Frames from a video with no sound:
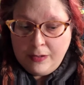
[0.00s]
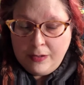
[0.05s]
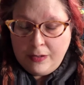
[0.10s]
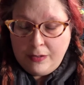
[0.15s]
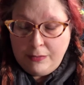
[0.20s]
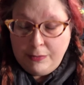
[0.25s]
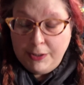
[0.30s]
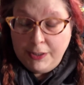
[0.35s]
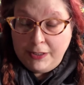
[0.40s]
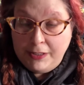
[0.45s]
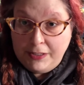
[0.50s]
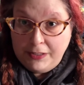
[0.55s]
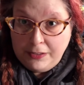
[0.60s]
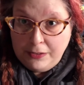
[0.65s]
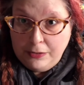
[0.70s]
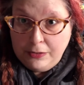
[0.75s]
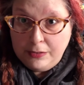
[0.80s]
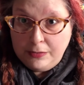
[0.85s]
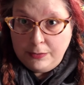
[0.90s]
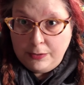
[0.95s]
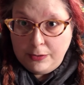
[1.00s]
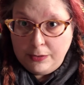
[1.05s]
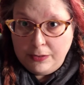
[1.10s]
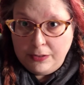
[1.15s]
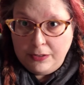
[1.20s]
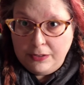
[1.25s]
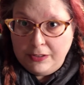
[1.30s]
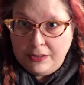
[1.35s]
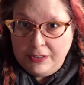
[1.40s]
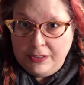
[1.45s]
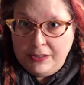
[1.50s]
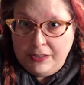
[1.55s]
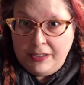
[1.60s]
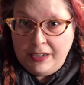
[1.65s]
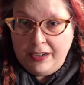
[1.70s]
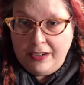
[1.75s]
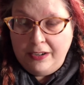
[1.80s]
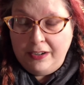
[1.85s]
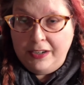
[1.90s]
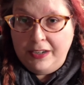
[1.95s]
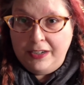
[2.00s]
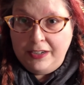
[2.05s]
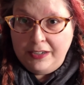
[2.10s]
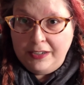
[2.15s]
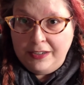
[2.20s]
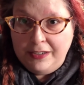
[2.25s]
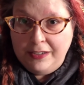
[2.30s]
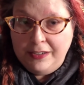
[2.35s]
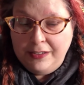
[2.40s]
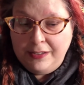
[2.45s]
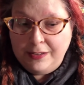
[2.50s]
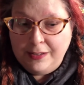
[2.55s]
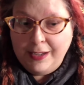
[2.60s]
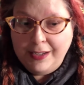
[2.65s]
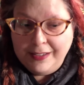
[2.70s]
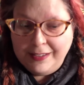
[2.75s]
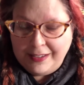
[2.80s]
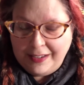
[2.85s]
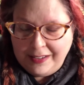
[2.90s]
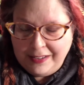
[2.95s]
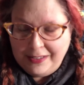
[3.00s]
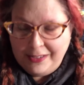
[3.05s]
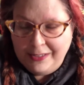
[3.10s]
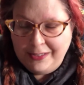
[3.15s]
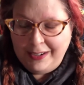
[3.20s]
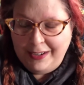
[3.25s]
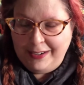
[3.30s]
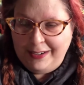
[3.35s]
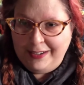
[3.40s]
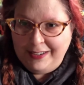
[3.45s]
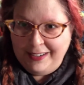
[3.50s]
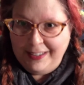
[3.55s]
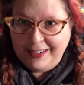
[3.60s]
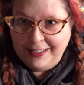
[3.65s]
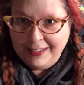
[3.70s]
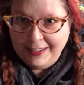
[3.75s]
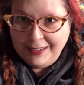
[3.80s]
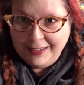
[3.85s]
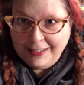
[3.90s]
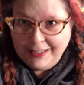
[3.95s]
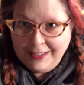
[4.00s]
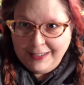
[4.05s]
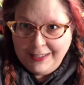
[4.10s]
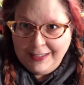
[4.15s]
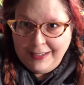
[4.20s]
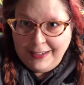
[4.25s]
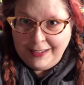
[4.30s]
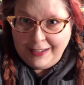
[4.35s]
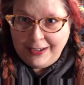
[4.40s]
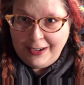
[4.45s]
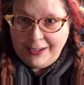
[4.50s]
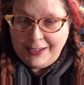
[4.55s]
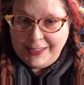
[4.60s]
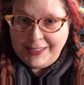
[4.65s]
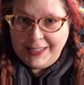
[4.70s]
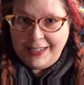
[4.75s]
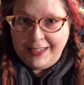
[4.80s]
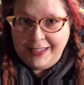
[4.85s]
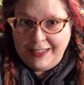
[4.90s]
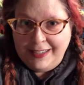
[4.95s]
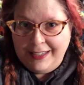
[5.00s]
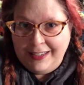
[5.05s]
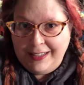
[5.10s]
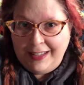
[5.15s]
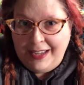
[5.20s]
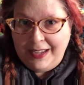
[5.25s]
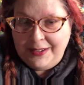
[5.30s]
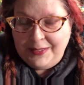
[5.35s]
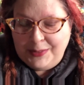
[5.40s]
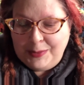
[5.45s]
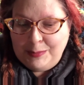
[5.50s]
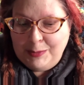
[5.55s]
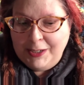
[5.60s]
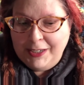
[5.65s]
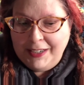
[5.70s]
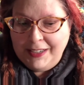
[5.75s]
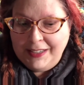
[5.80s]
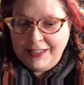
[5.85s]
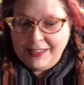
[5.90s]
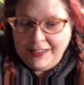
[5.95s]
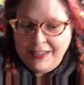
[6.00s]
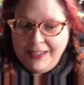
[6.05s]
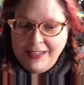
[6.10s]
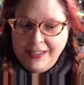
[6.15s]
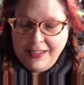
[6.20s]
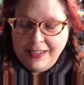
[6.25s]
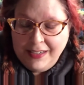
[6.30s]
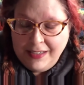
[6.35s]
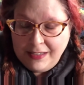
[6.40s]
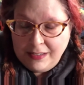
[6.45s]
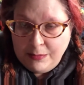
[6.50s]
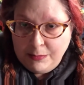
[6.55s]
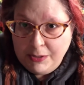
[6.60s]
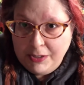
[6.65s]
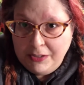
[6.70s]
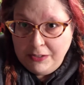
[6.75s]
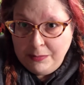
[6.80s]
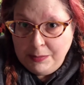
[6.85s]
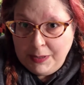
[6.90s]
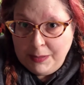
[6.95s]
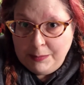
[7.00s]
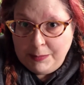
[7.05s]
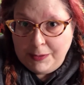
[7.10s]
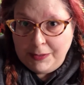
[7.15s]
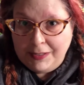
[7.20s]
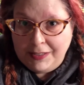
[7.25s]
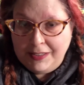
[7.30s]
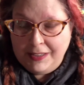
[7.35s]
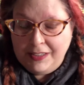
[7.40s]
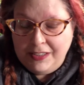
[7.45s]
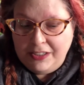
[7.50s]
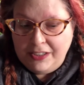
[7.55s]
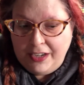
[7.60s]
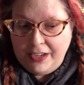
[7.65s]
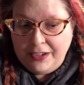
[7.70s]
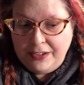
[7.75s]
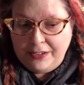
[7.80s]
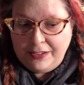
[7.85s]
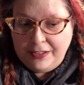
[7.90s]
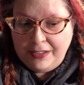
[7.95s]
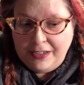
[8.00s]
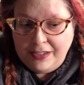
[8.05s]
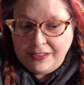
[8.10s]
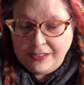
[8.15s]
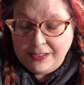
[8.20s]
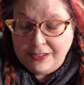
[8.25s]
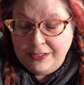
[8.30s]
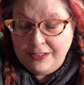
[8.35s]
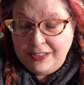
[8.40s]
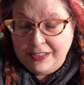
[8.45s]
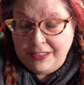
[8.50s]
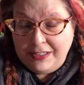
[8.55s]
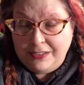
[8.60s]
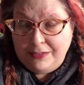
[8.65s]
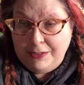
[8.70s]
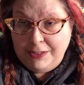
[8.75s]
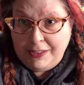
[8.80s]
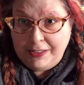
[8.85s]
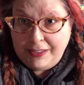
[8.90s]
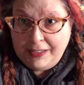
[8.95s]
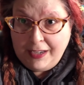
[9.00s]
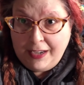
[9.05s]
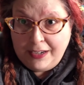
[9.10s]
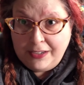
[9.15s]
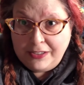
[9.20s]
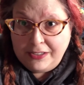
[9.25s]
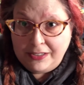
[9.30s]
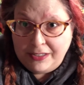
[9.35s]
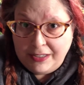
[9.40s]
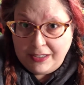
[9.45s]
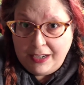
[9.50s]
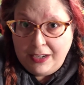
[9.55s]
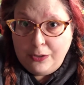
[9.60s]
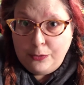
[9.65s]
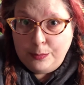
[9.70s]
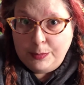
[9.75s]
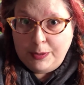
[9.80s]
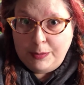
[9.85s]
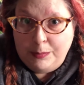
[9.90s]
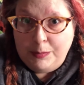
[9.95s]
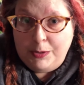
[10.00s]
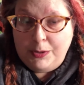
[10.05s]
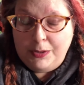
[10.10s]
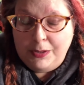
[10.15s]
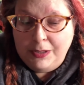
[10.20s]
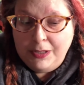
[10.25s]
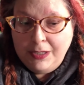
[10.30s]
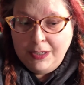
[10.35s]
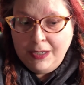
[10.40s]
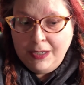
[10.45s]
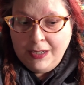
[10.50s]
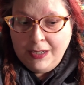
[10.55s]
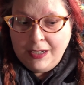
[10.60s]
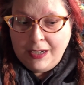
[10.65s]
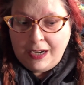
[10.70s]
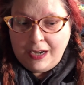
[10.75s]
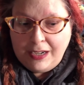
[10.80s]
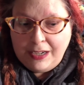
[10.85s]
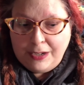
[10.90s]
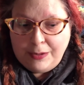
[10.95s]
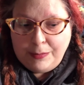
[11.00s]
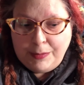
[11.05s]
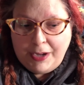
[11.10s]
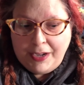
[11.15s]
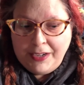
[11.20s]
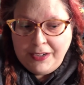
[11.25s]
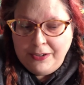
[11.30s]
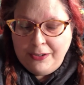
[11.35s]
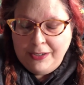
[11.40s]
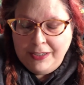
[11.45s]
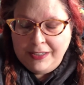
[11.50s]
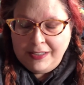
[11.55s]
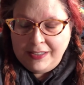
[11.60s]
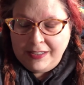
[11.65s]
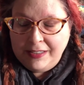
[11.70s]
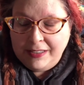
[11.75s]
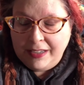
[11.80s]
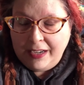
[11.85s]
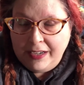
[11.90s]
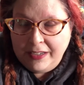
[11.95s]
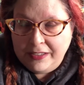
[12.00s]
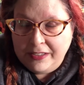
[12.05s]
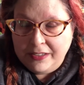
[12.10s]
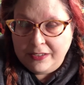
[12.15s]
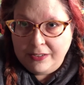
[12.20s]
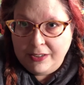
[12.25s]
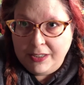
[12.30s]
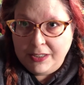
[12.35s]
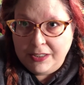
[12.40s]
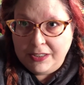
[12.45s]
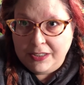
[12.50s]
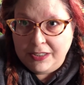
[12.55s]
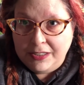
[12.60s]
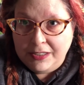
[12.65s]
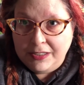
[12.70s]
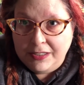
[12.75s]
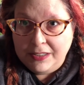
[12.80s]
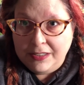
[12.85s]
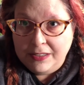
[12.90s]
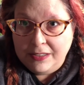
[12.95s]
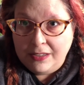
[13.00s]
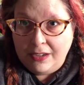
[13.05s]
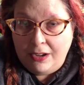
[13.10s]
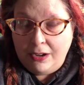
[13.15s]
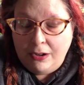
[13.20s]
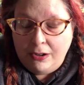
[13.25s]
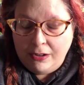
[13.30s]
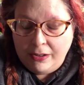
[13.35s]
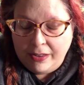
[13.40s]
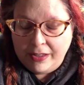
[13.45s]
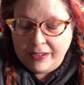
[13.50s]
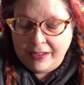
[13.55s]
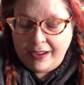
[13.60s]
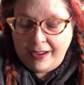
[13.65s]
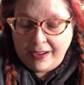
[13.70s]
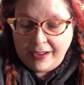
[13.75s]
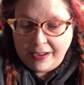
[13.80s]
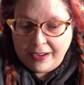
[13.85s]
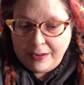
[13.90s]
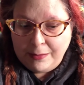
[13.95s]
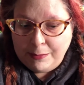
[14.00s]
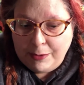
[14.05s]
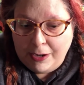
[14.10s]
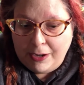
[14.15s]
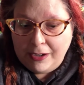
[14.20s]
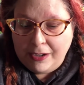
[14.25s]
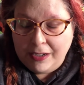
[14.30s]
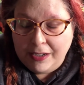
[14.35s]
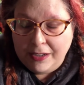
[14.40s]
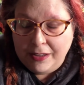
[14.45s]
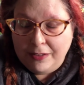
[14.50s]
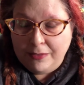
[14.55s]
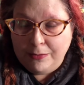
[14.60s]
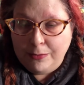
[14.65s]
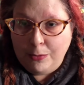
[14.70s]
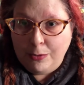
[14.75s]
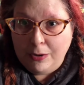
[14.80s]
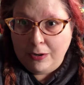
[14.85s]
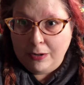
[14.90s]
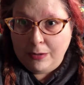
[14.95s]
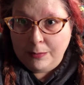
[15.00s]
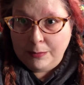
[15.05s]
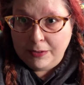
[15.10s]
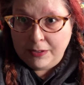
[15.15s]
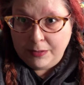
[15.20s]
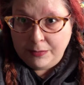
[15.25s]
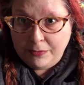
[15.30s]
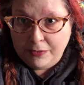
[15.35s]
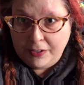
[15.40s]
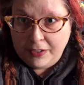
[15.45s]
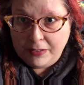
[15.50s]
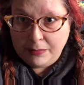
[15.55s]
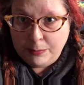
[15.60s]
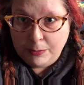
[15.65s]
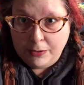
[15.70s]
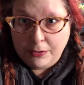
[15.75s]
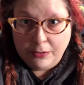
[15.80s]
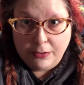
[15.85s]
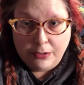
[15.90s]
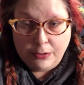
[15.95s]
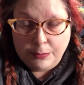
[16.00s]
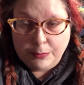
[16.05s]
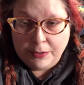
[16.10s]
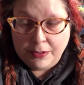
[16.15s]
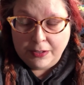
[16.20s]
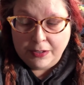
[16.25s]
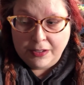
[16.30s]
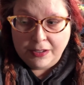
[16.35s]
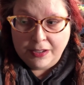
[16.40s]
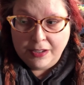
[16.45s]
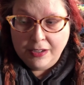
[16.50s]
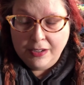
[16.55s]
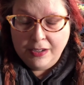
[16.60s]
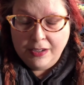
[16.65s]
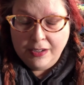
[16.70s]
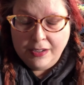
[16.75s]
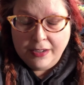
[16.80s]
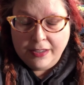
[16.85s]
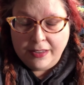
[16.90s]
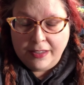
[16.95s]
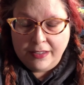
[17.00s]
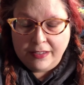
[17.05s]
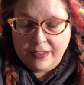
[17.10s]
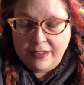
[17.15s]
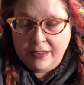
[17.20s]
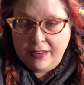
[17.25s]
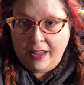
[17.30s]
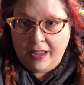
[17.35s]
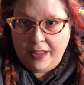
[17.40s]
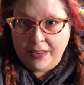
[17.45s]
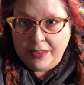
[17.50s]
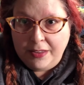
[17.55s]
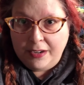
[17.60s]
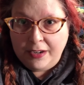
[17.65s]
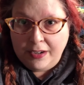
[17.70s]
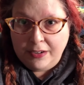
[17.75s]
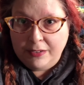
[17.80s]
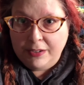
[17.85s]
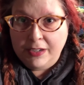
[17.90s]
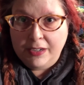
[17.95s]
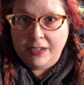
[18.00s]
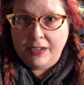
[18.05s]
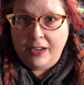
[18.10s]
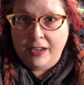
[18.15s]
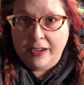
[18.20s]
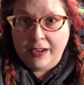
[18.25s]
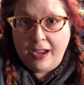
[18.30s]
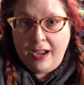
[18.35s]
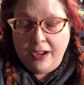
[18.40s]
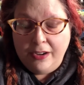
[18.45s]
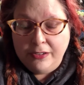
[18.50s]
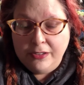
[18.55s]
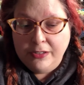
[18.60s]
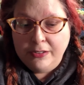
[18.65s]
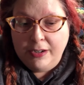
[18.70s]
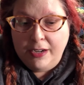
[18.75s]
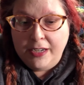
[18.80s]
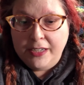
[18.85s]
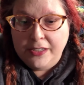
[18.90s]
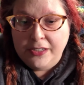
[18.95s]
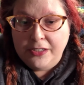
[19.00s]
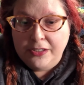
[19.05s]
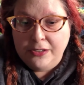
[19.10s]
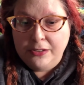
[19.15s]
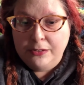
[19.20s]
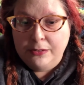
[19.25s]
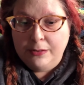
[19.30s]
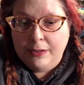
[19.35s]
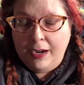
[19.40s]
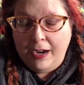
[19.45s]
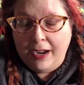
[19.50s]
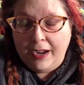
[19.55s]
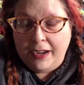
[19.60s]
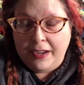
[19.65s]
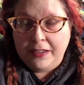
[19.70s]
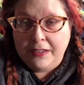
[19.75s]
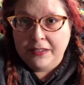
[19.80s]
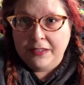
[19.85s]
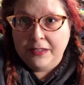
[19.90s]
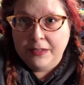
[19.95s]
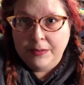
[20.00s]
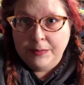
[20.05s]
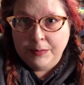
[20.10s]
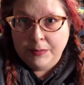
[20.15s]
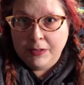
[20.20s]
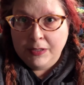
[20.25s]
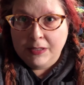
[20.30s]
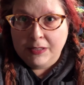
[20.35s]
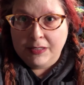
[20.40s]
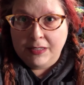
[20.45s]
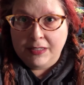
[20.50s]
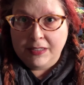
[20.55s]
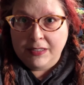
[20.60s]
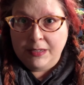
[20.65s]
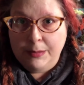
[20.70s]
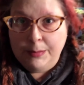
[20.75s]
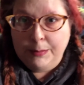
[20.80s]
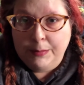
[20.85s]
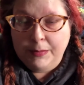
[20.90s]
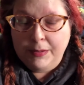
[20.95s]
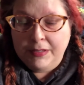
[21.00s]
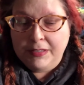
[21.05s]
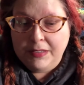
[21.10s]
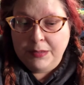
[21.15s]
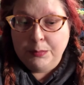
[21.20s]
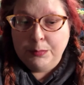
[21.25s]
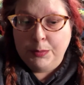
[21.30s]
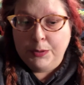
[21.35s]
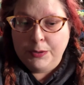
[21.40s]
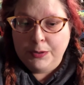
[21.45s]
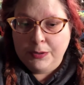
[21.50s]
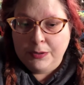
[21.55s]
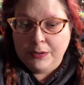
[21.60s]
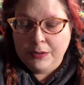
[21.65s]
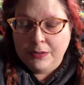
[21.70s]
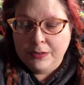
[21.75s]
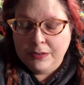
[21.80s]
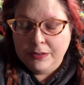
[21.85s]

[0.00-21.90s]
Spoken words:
really useful, utilitarian, less esoteric content that will bring in some new people to the channel and also just really actually help people. I notice these kinds of questions all the time on the forums and Facebook groups and this and that I read, like, how do I do X? Like some simple,